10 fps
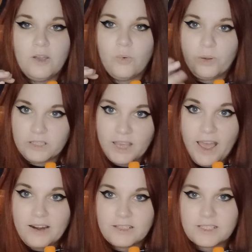when
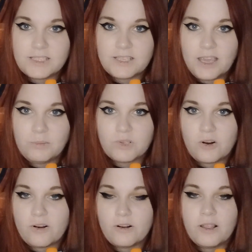Katniss's games
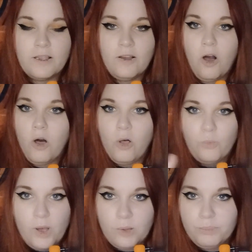are all
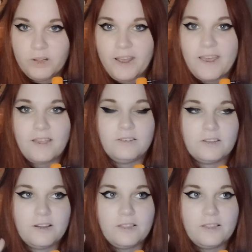well planned,